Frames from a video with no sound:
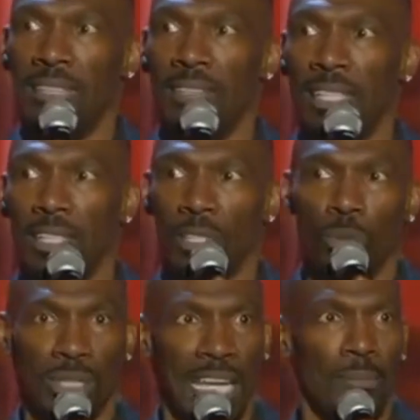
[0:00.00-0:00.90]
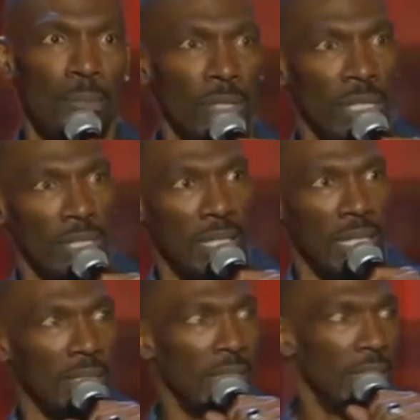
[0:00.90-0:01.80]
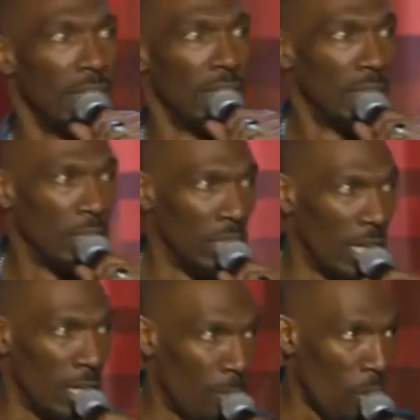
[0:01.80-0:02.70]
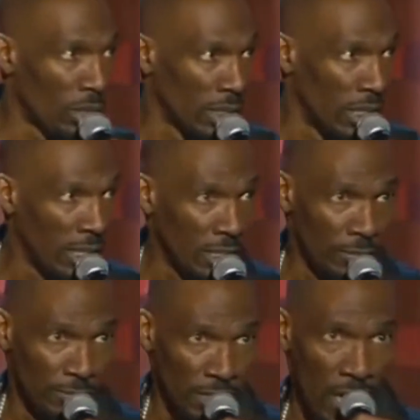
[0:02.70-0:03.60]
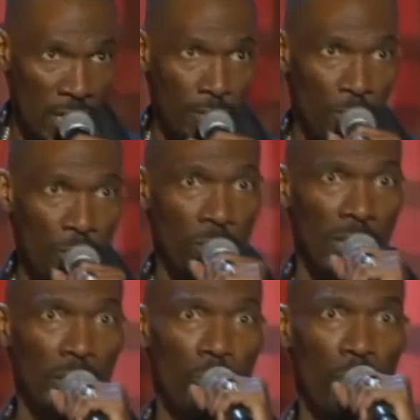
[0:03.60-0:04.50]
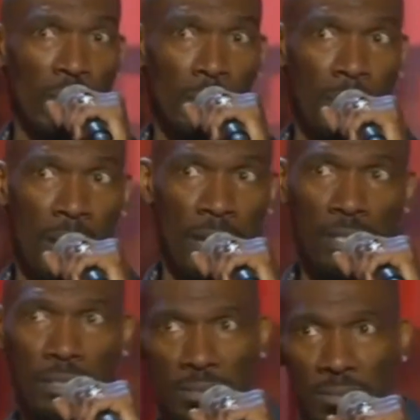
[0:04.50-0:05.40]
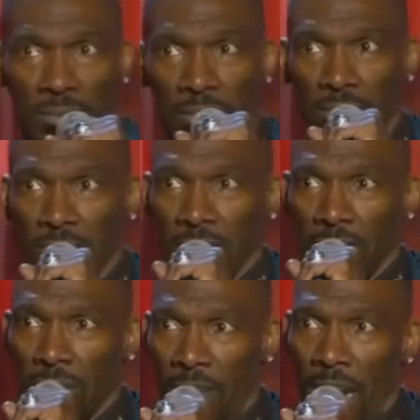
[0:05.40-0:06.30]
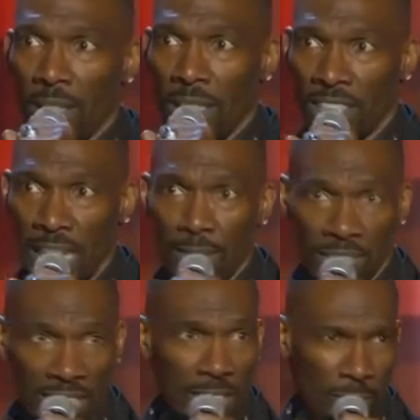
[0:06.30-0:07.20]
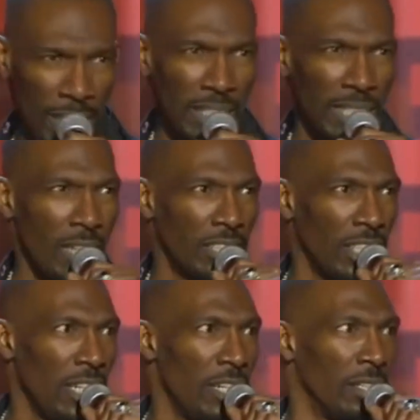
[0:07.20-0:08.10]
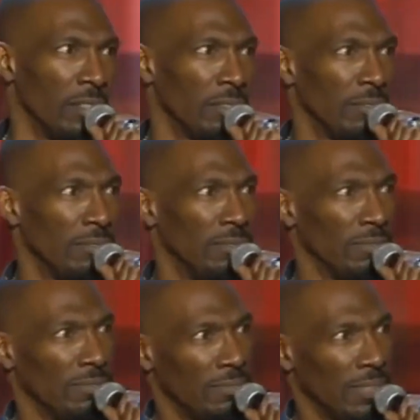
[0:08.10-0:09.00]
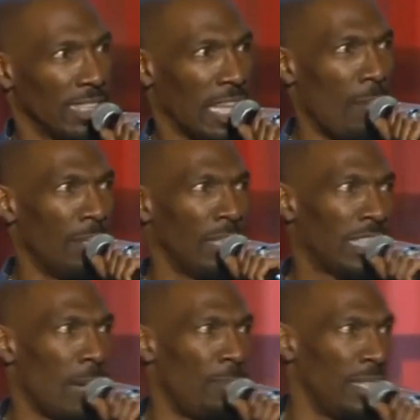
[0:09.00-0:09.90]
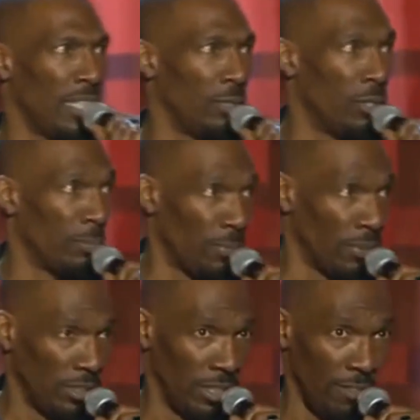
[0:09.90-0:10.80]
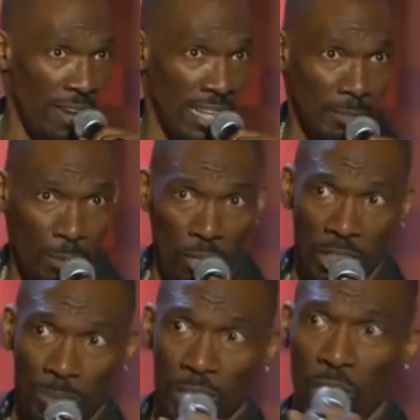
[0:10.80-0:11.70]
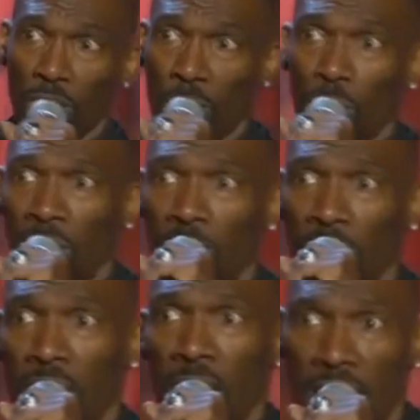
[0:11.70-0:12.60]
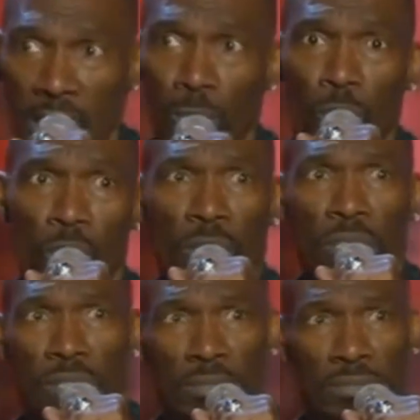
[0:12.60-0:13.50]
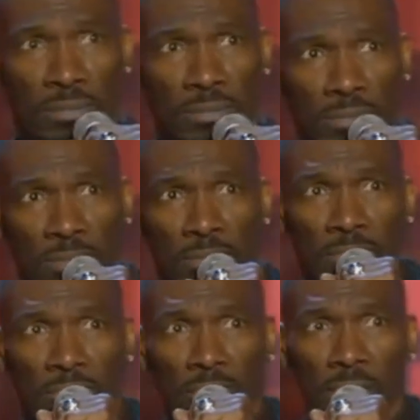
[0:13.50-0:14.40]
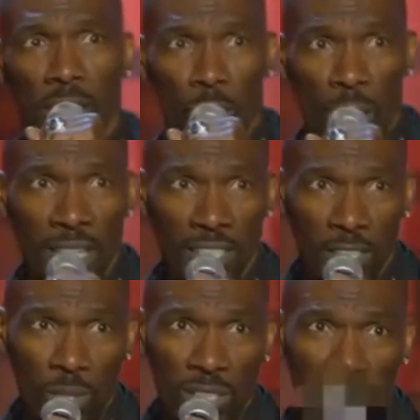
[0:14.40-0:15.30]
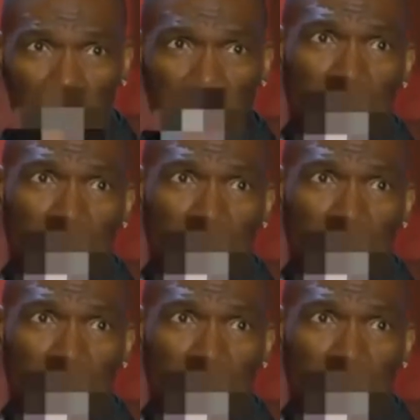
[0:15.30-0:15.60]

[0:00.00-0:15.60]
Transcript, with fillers: TV and the news came on. They said, Today, Paula Deen's entire Food Network empire, valued at $17 million a year, has come under jeopardy due to the fact that Paula's been caught using the N word, otherwise known as.